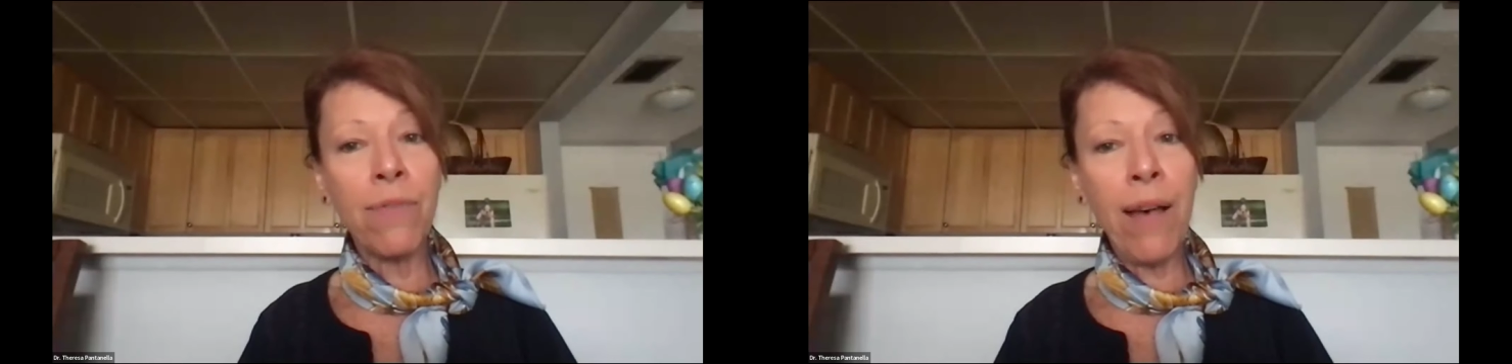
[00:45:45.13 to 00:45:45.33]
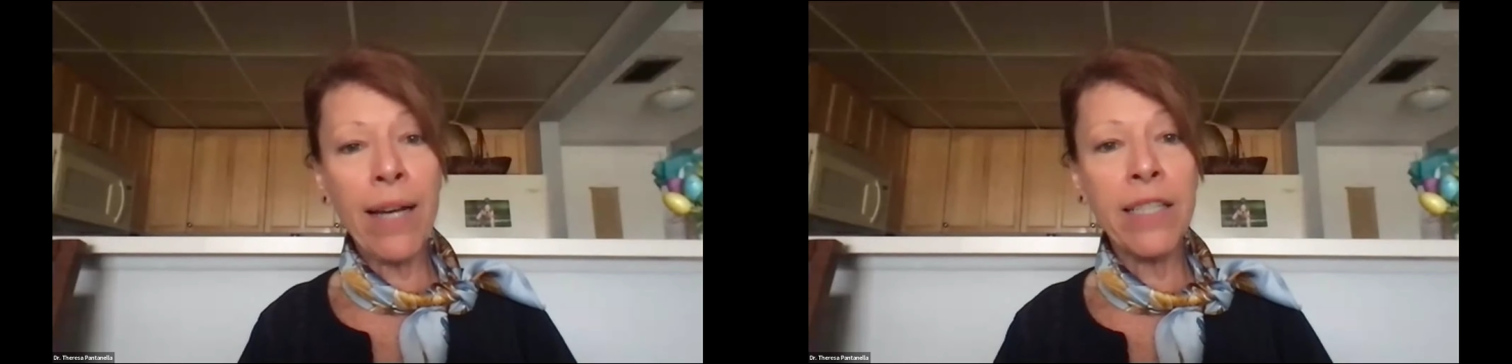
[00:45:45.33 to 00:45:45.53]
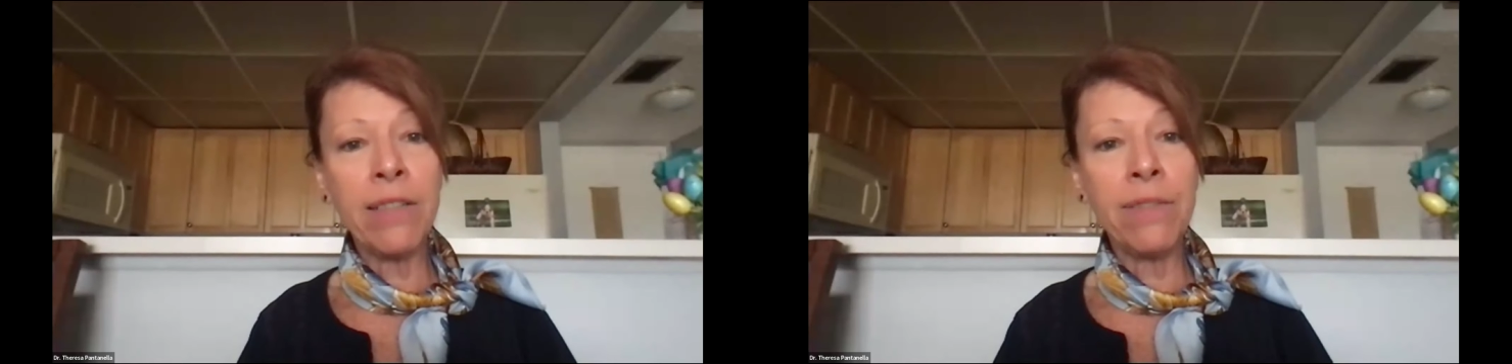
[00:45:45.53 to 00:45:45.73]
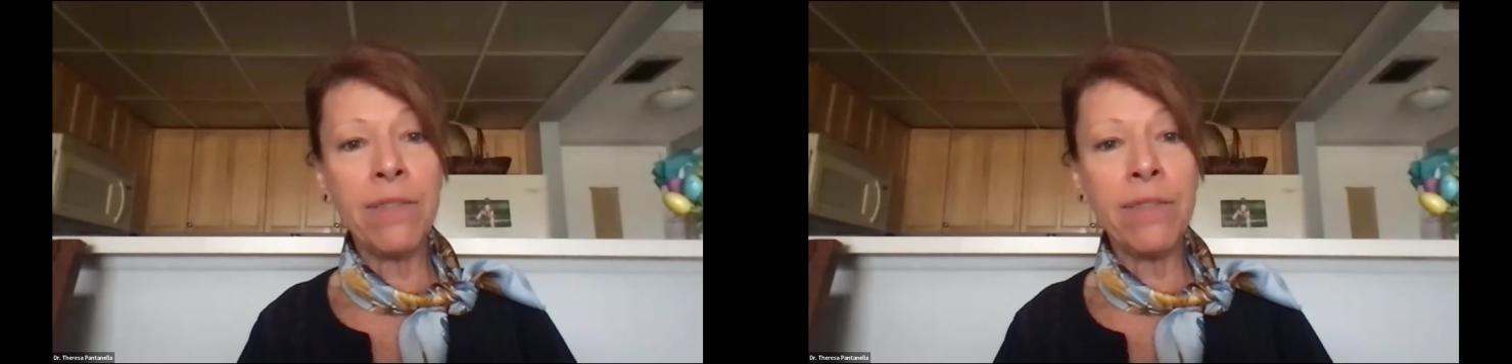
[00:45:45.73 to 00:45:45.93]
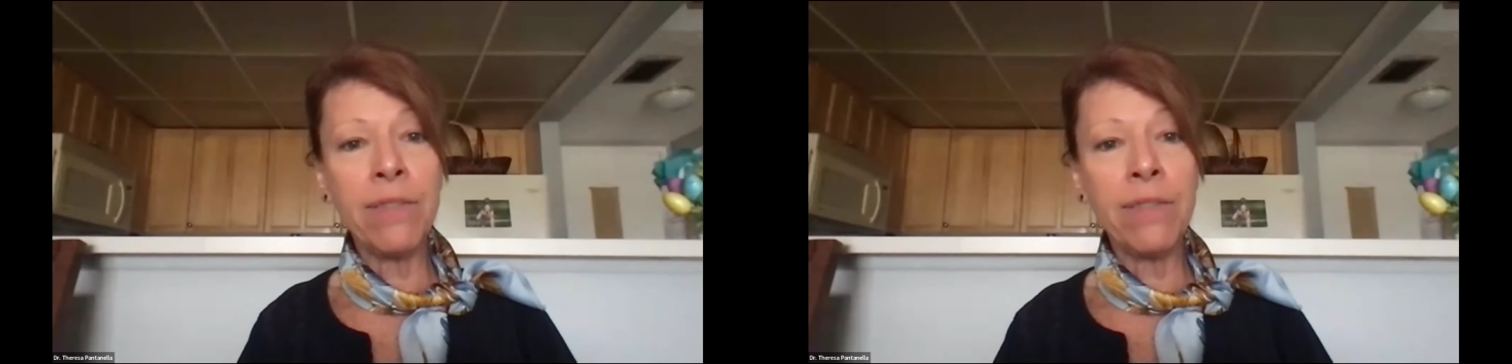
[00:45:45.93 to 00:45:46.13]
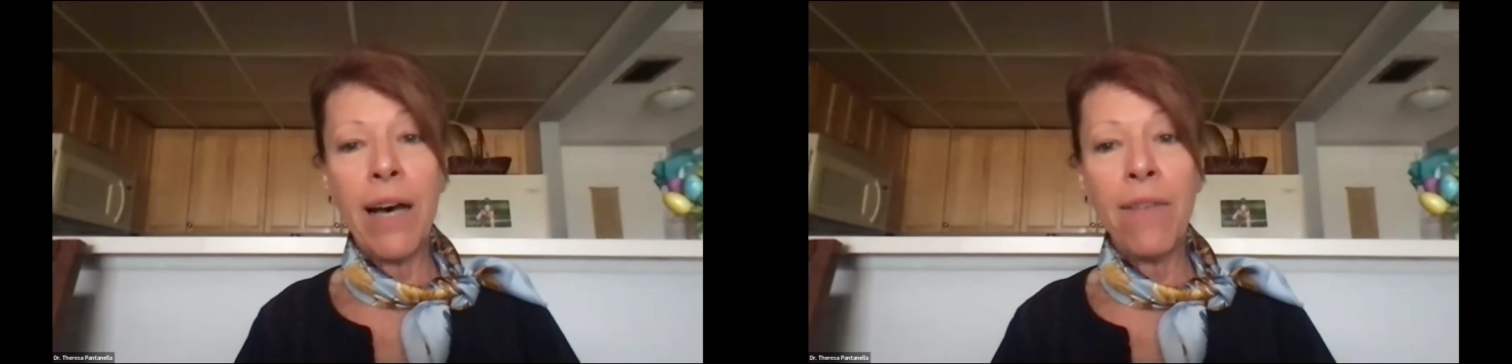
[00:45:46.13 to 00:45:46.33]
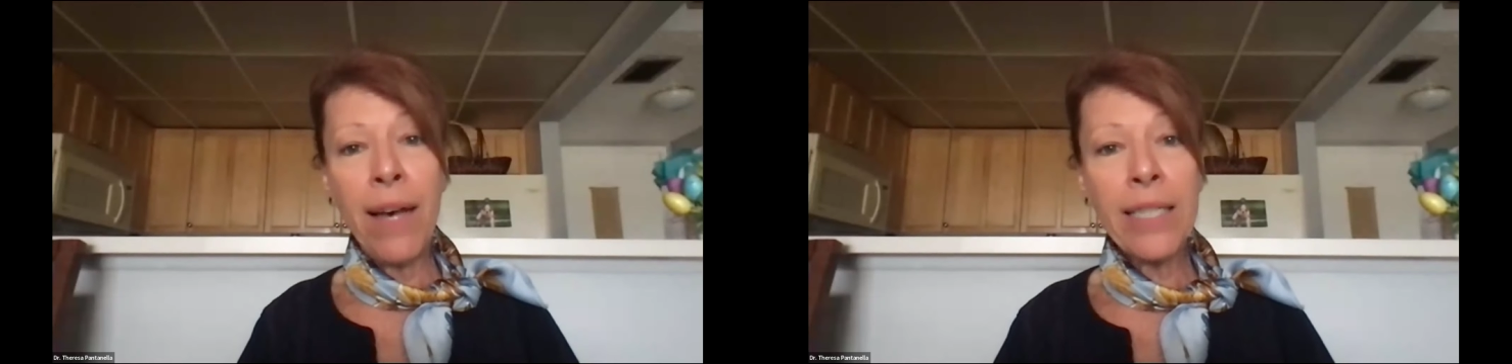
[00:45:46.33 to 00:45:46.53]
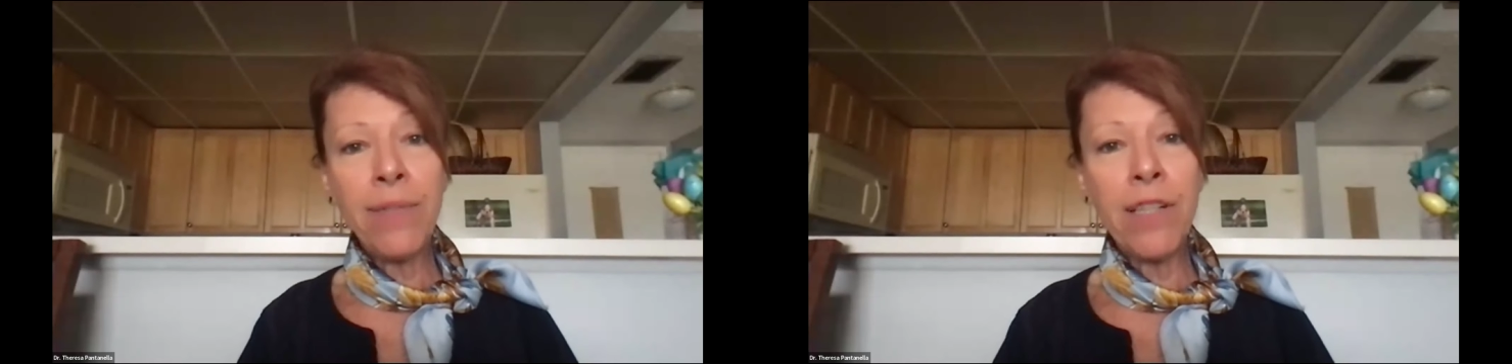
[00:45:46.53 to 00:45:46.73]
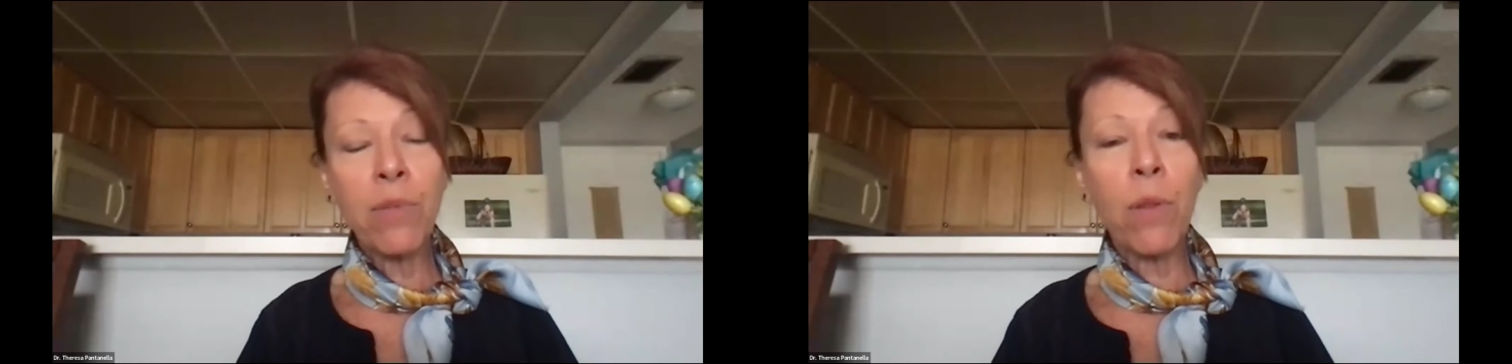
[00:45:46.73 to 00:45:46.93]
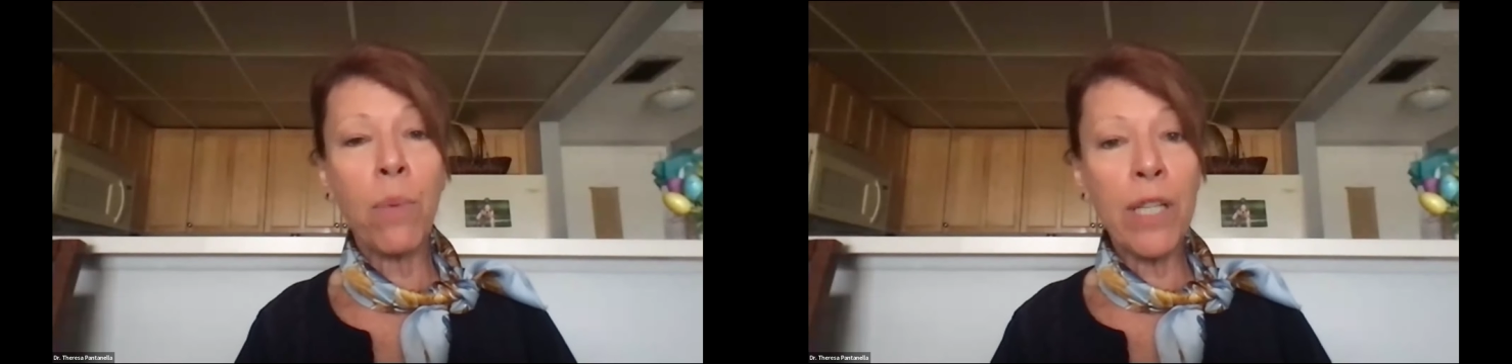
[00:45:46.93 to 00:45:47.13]

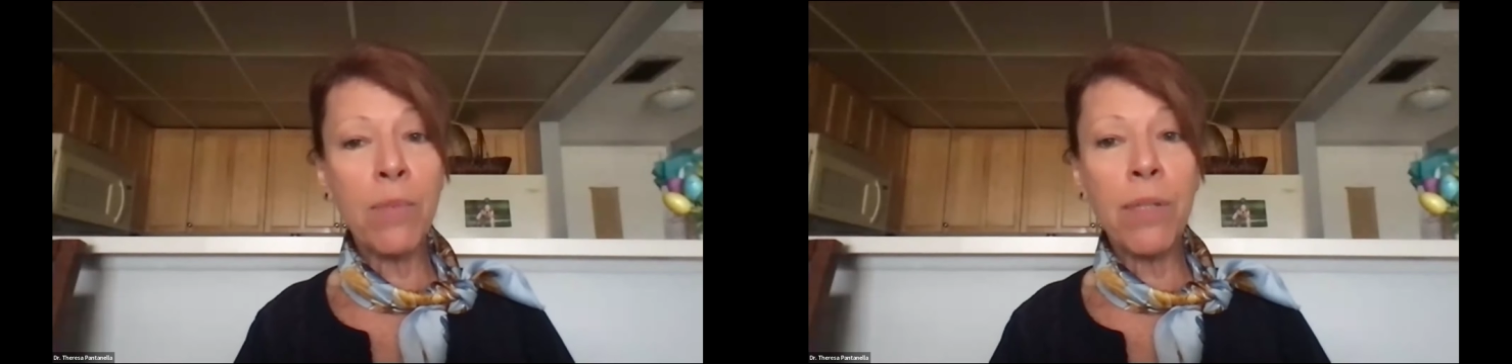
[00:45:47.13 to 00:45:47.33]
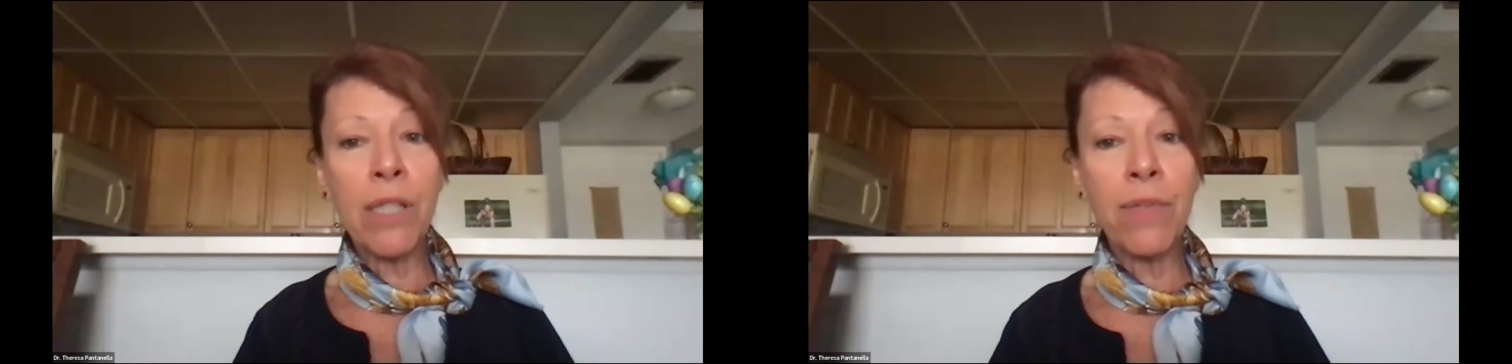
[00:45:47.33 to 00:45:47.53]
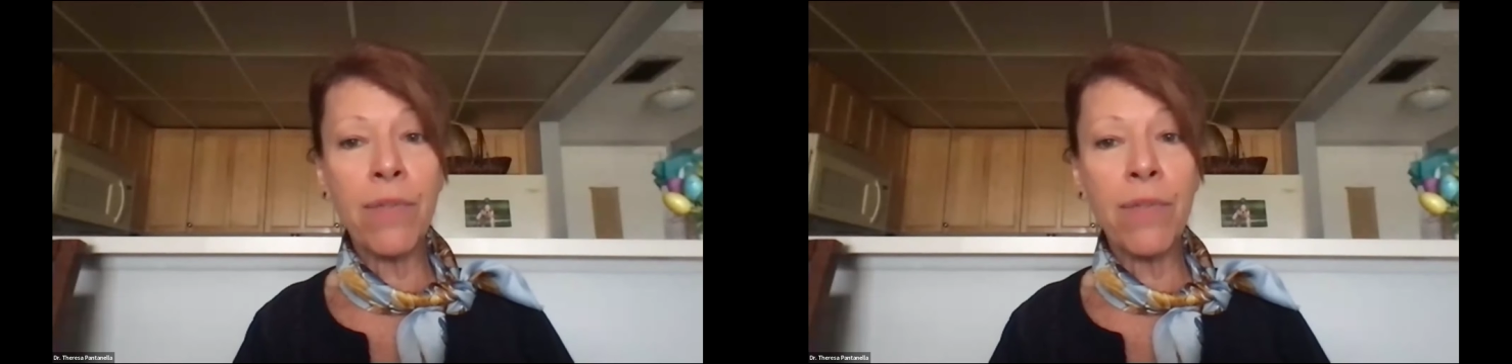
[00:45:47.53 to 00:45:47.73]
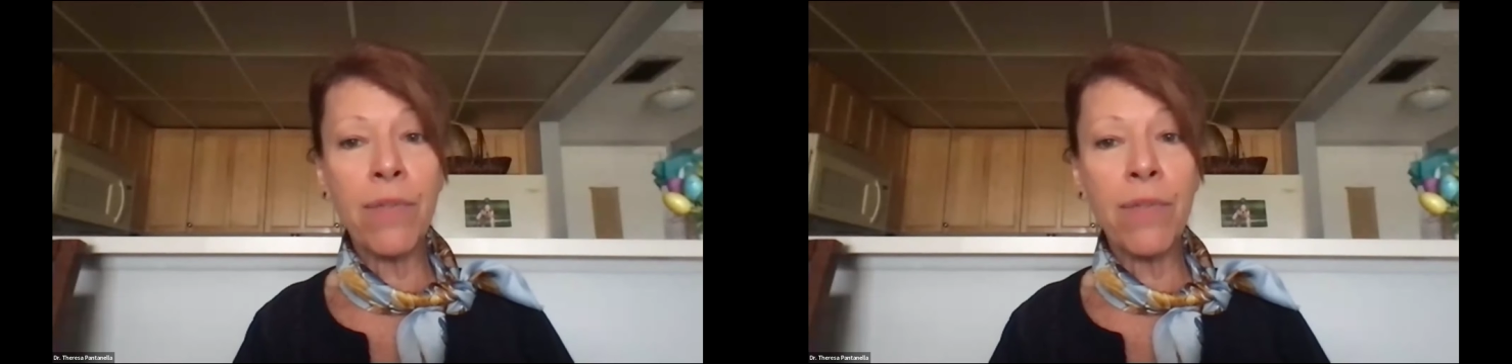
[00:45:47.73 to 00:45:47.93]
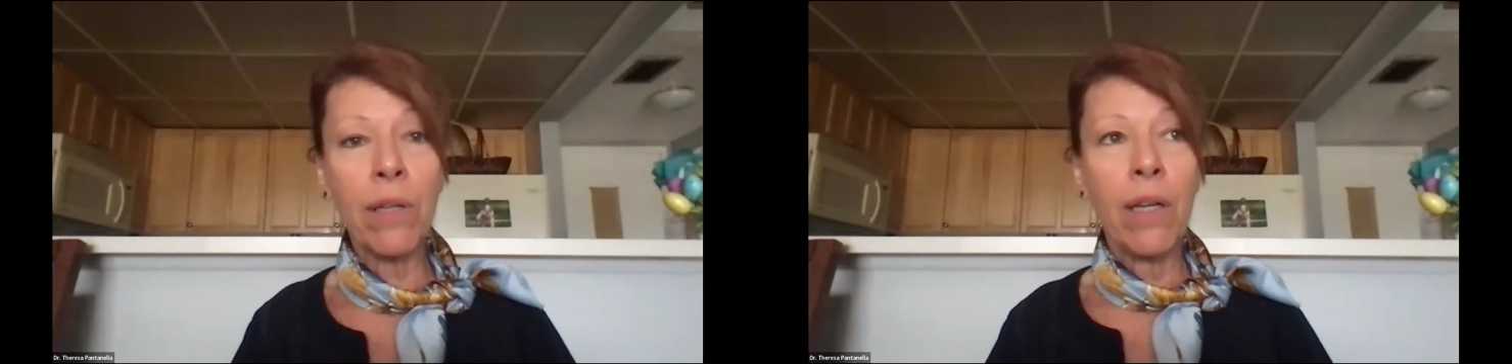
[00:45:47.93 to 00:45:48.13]
effectiveness with one specific,